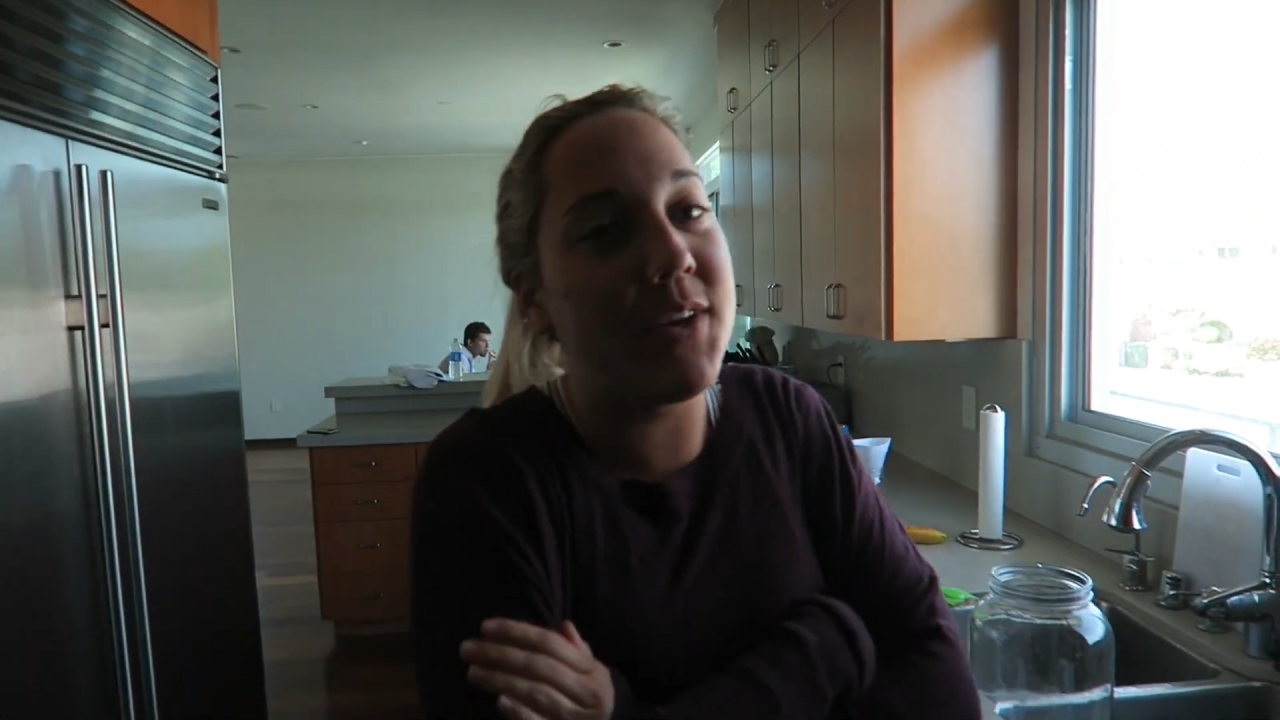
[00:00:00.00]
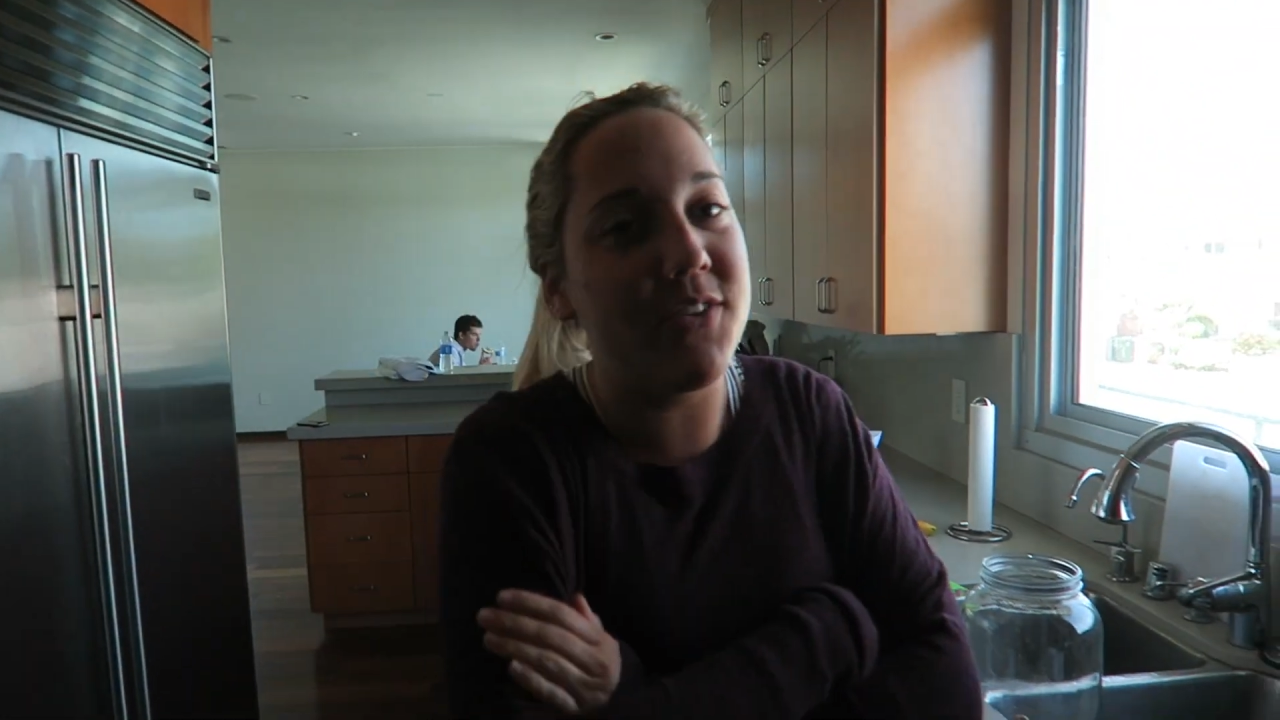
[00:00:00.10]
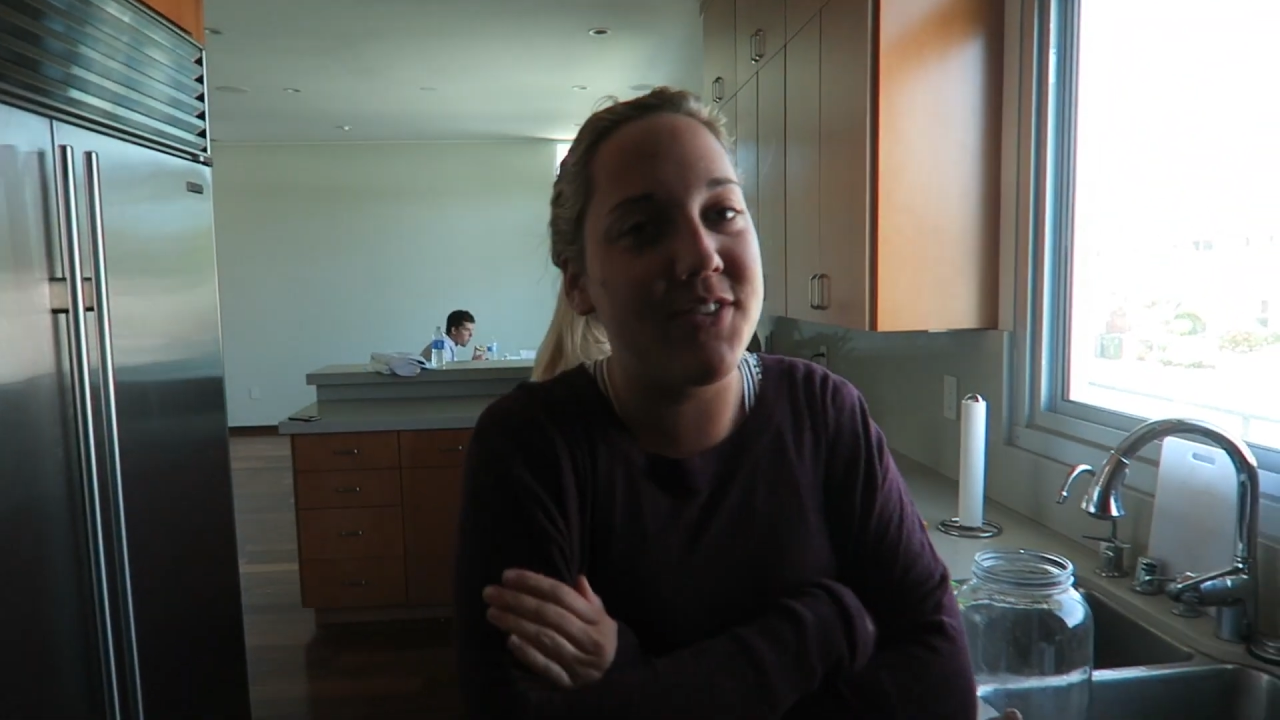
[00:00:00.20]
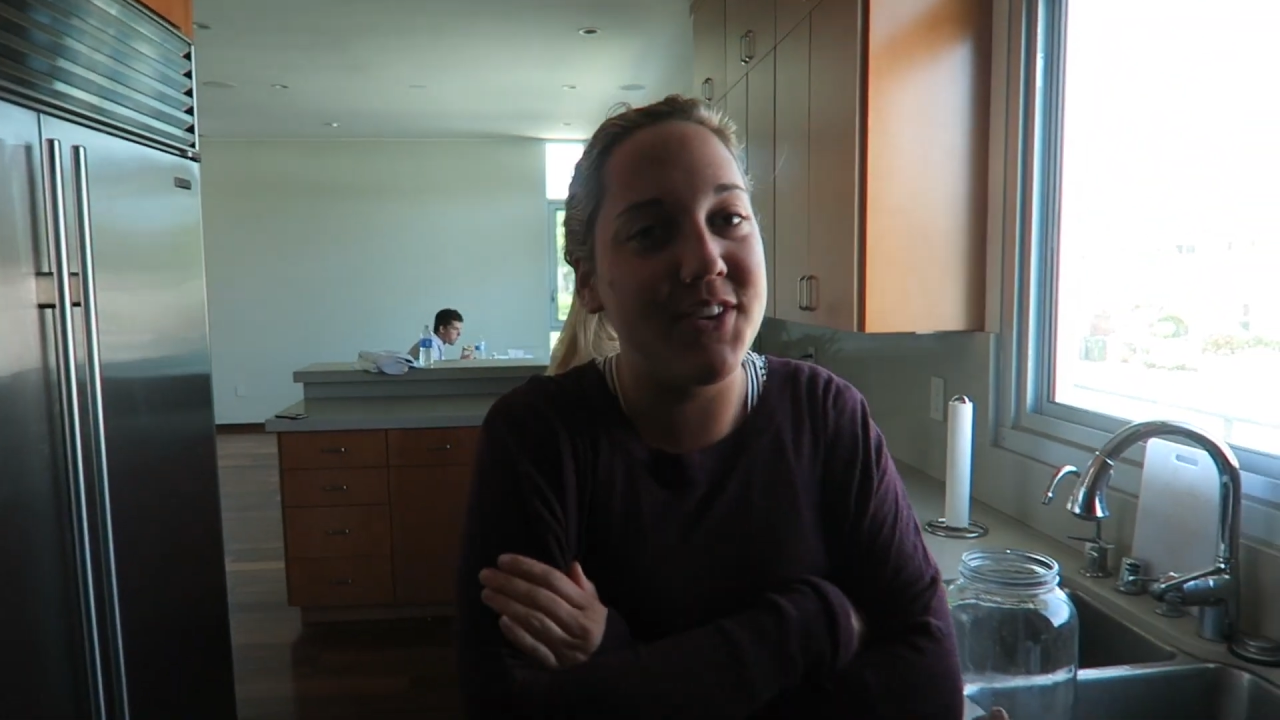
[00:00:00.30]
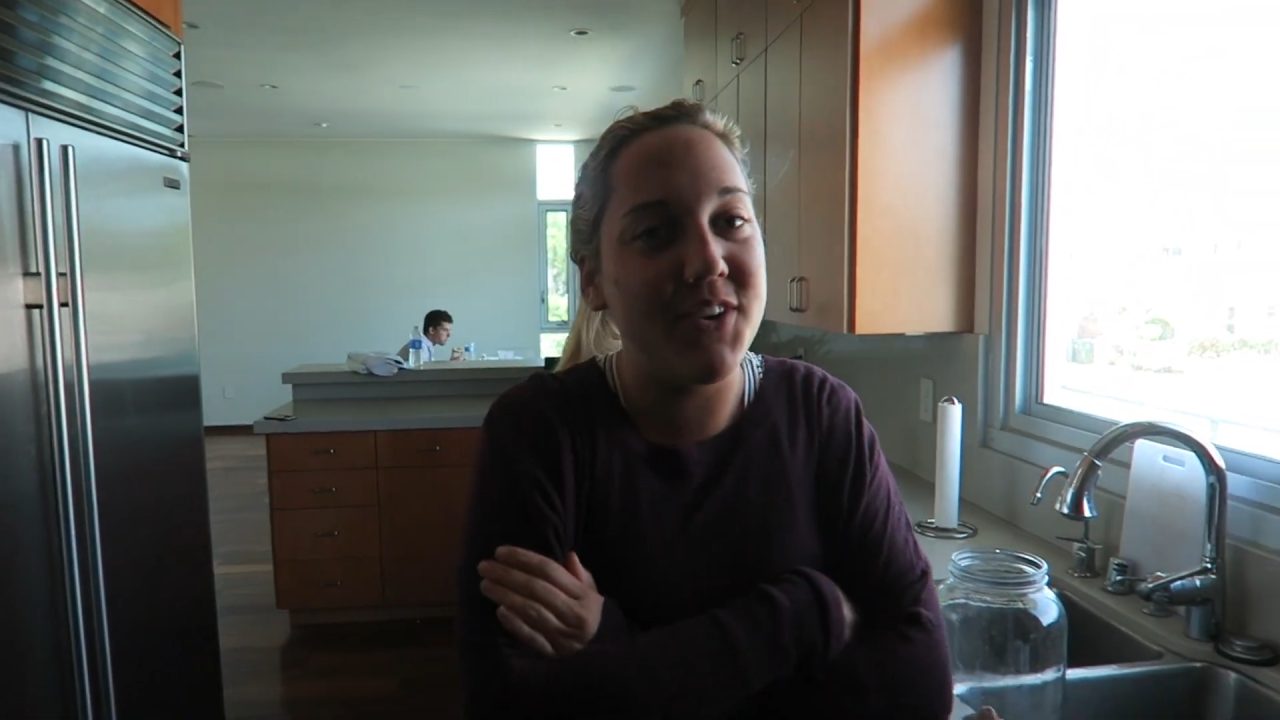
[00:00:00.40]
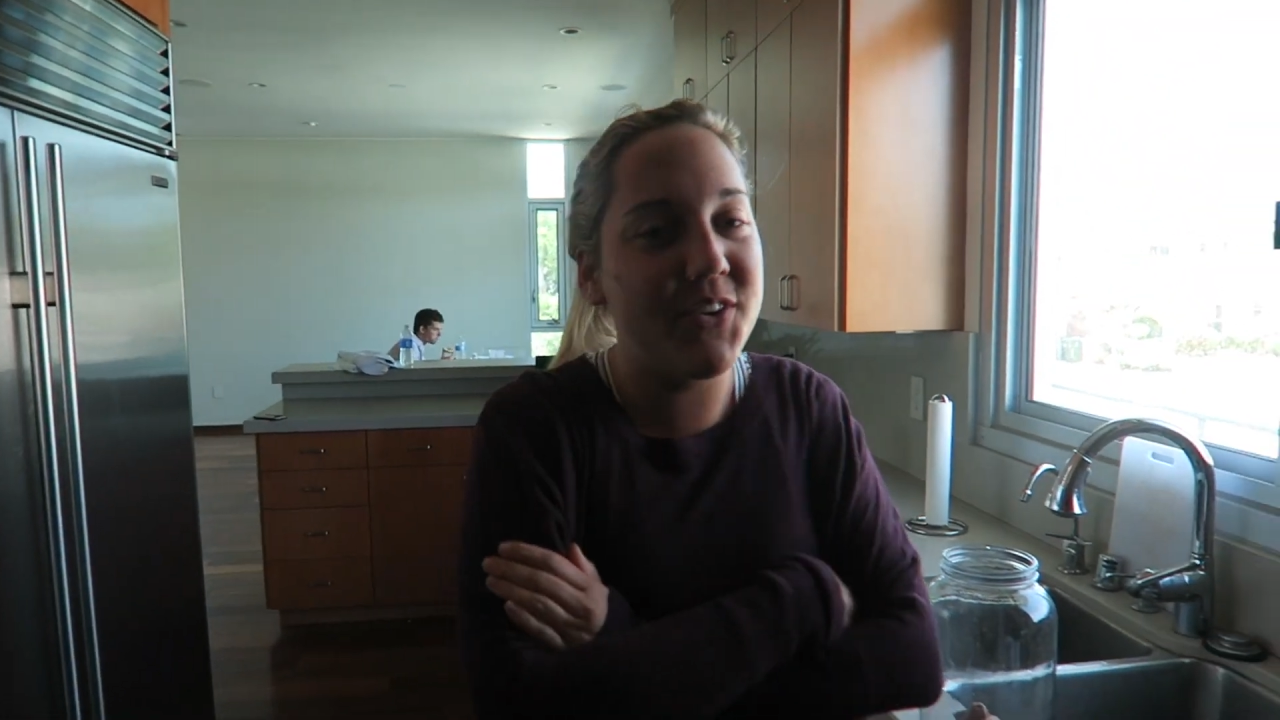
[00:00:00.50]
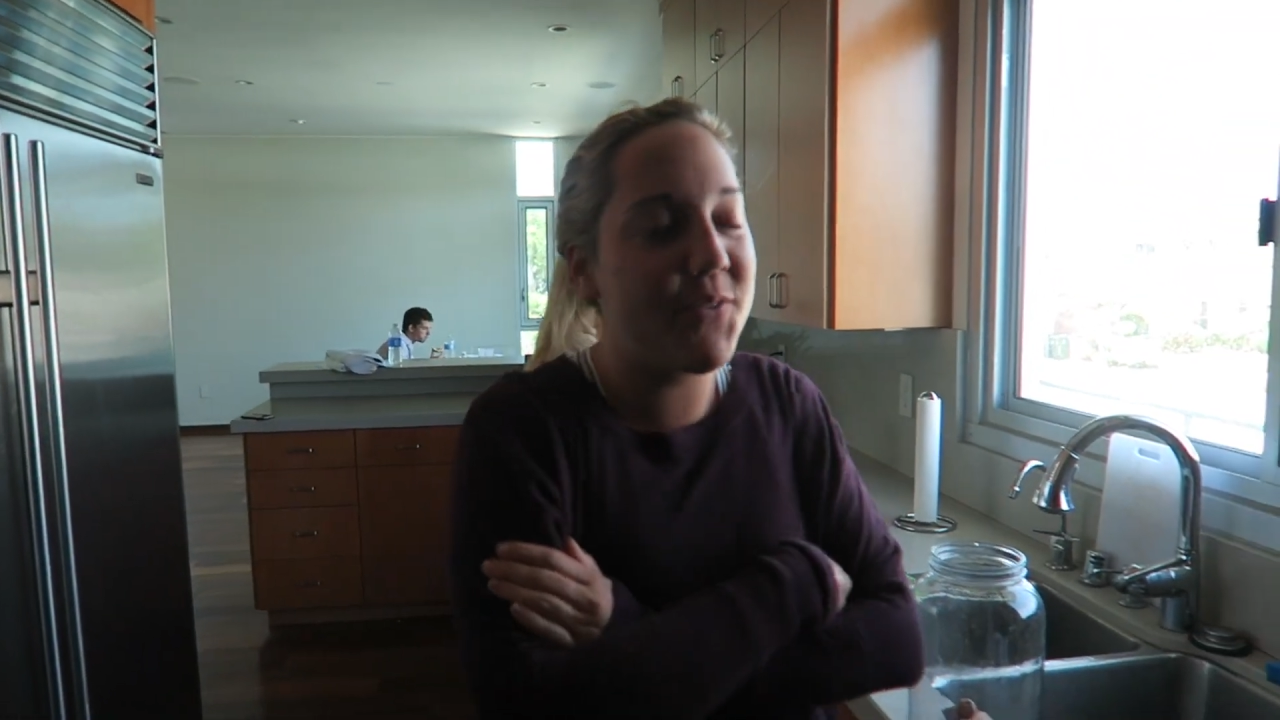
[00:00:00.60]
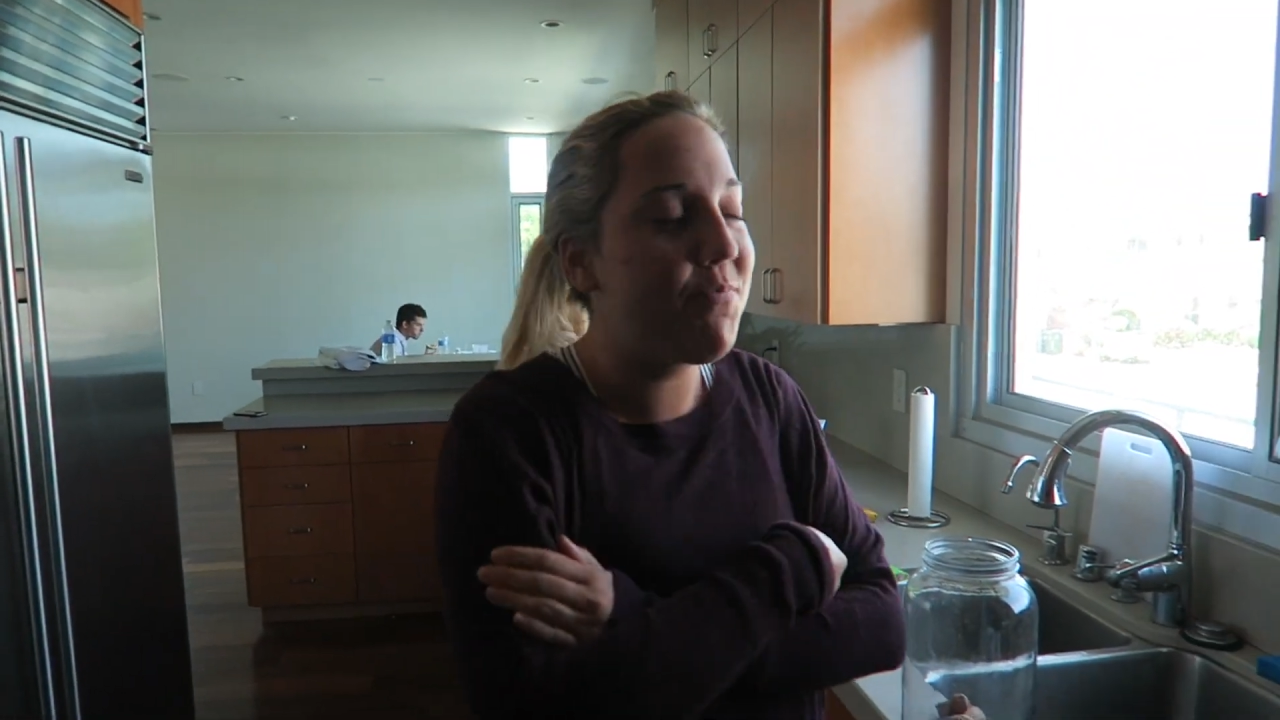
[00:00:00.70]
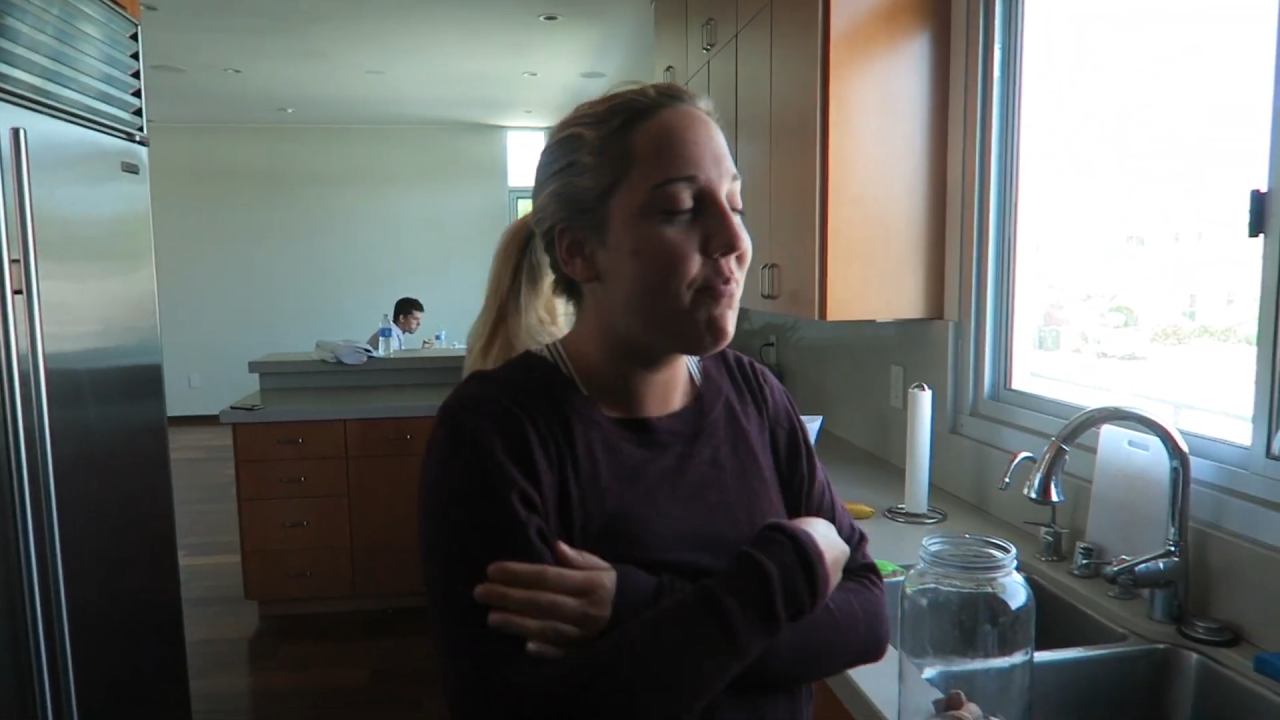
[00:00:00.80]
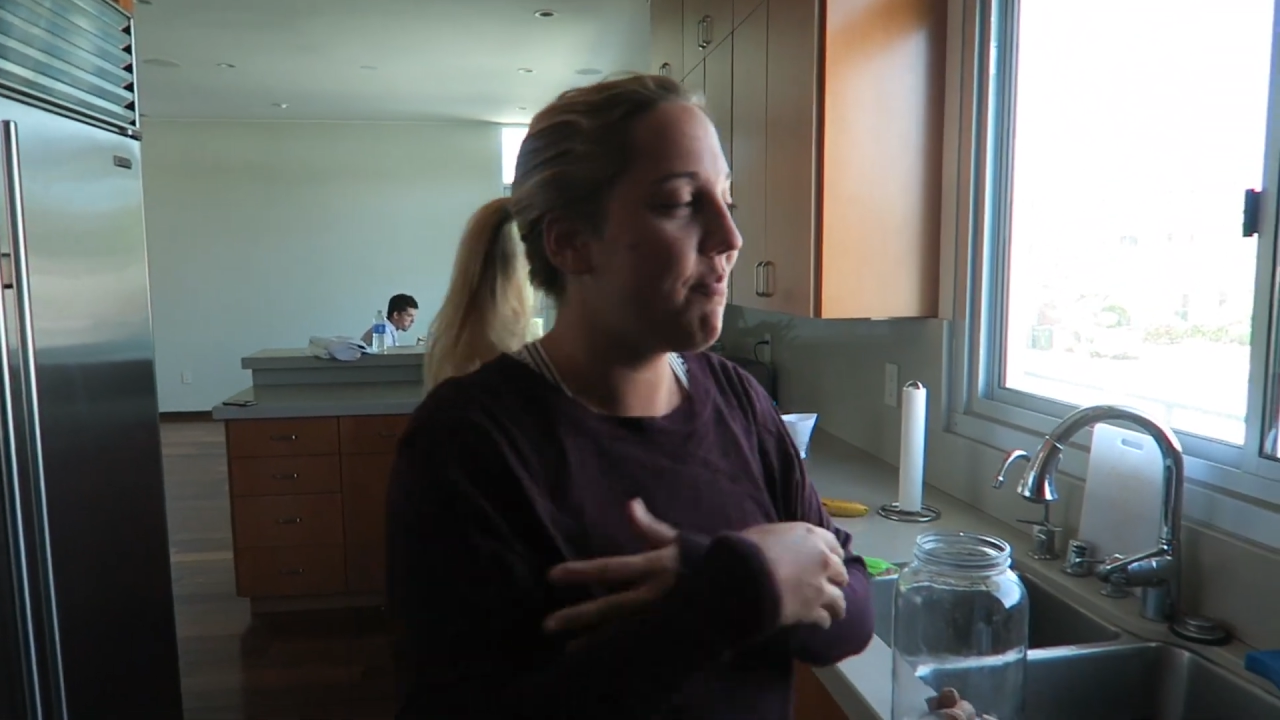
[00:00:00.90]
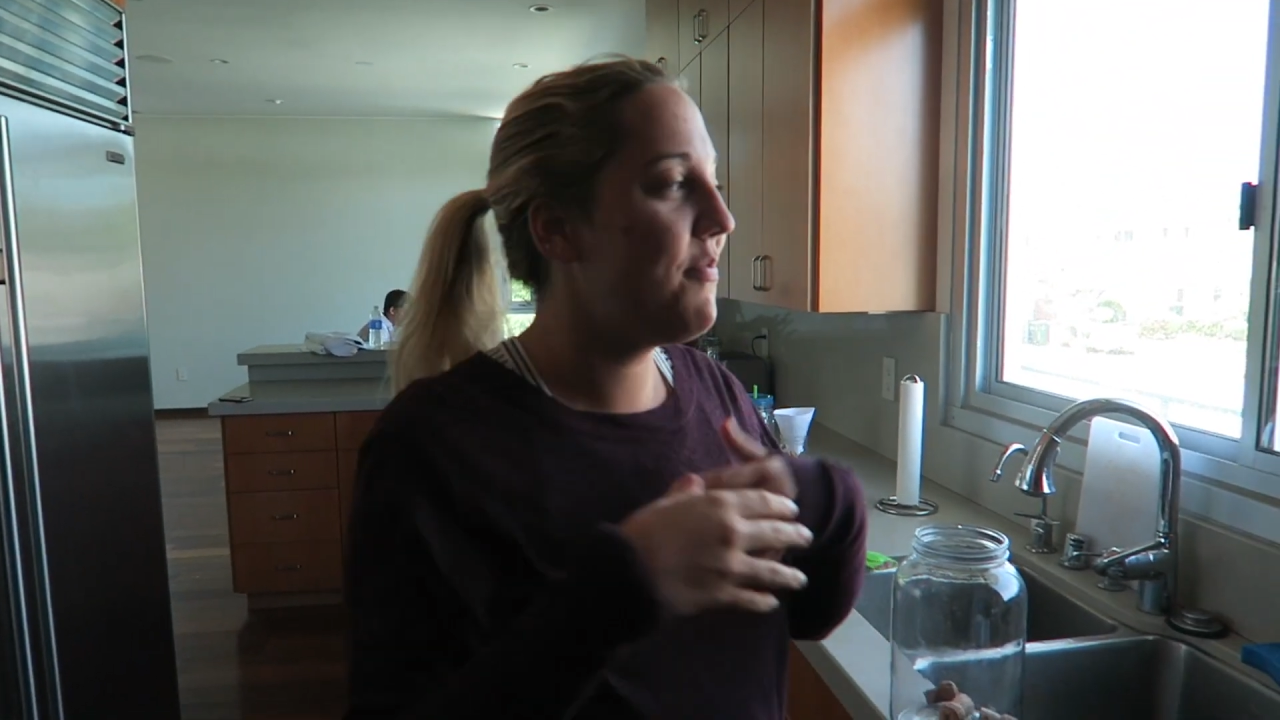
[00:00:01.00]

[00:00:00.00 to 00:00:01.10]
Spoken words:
we used to go to,